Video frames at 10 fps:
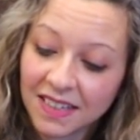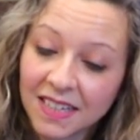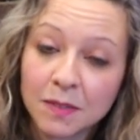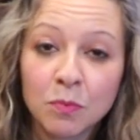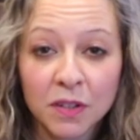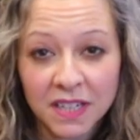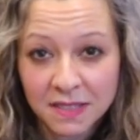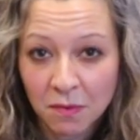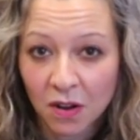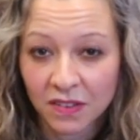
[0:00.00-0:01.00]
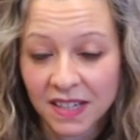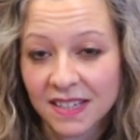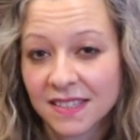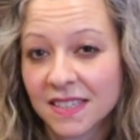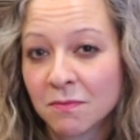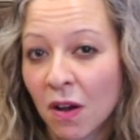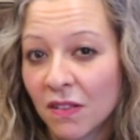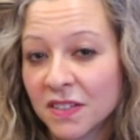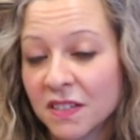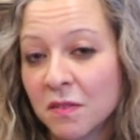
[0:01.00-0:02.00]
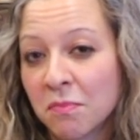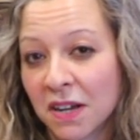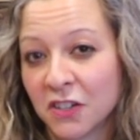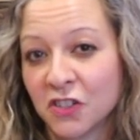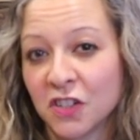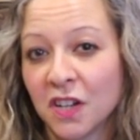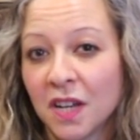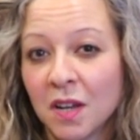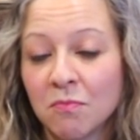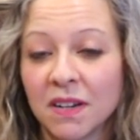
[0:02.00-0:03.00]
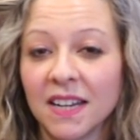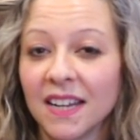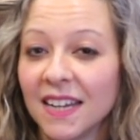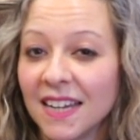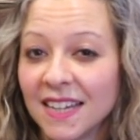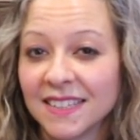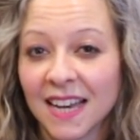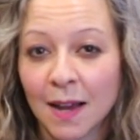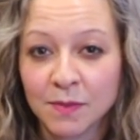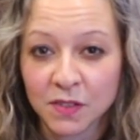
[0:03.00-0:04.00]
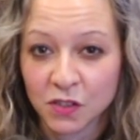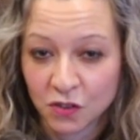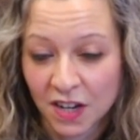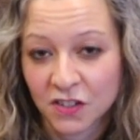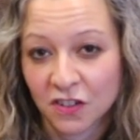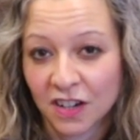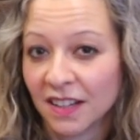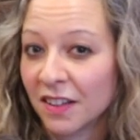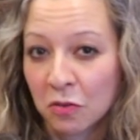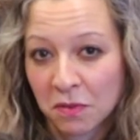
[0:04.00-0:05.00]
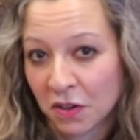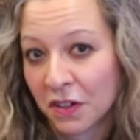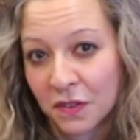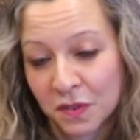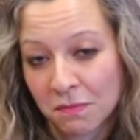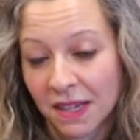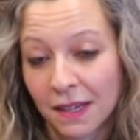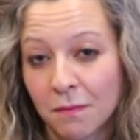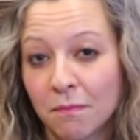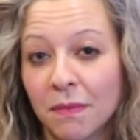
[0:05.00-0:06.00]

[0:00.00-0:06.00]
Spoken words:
He's pretty small. He's the smallest of the bunch, but he's an absolute treasure and a little miracle to me.